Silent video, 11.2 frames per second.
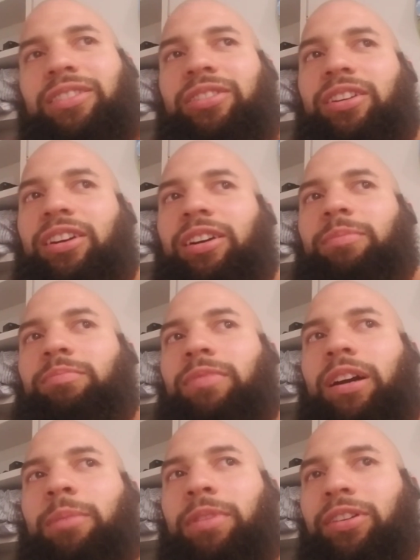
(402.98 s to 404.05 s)
a dub.
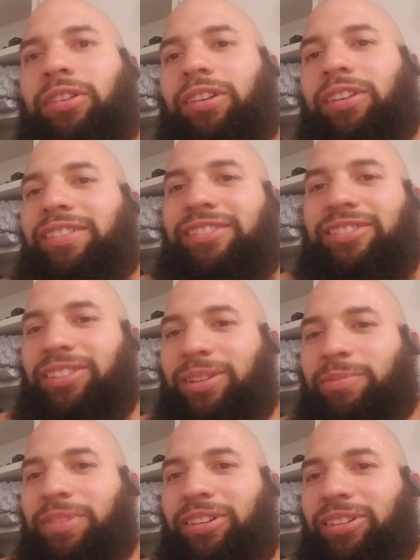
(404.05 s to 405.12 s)
I'm good on this.
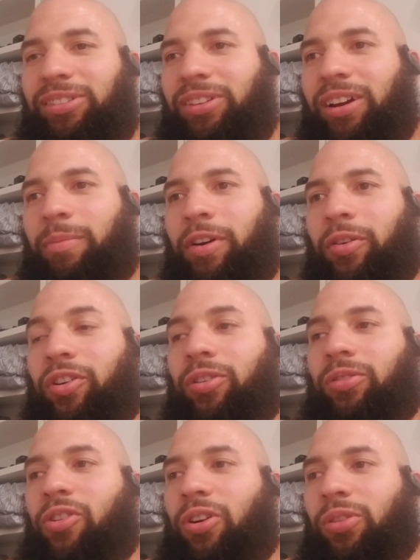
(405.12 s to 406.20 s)
I'm good. I'm
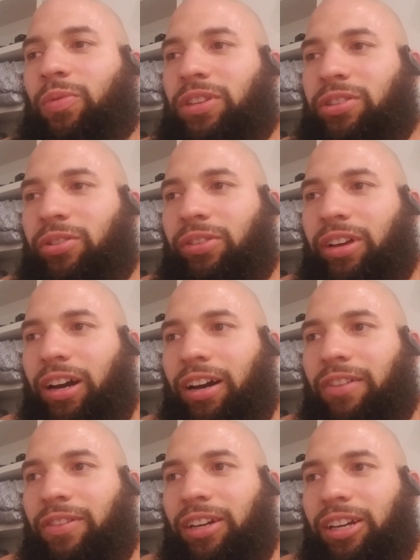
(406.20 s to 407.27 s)
all the way turned off.
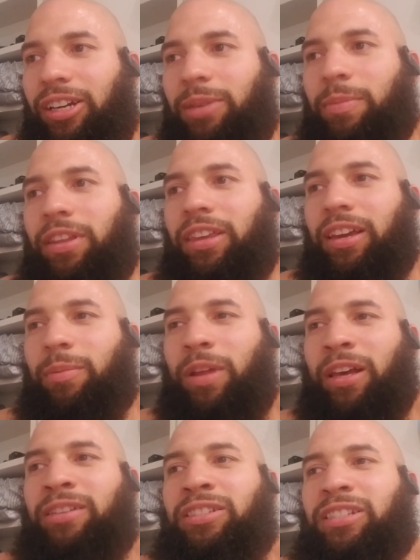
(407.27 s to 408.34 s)
You might think I'm
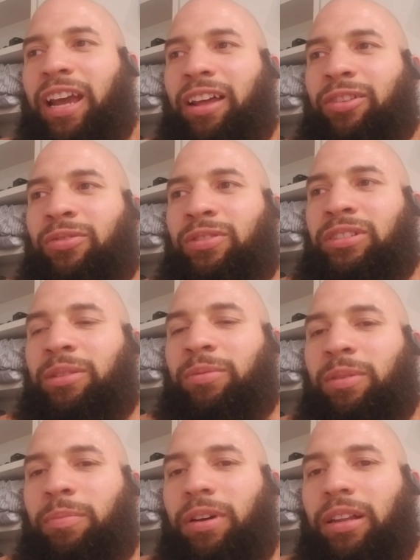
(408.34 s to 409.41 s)
like shallow or
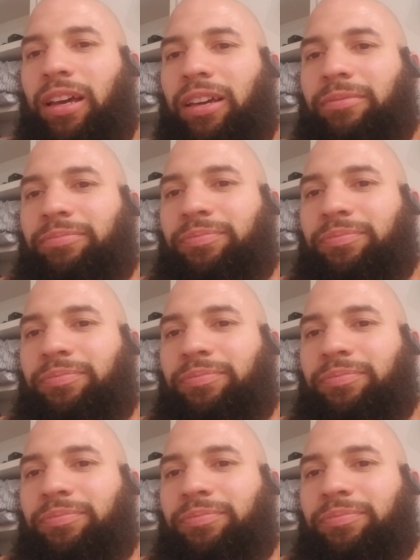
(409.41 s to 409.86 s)
something, but like,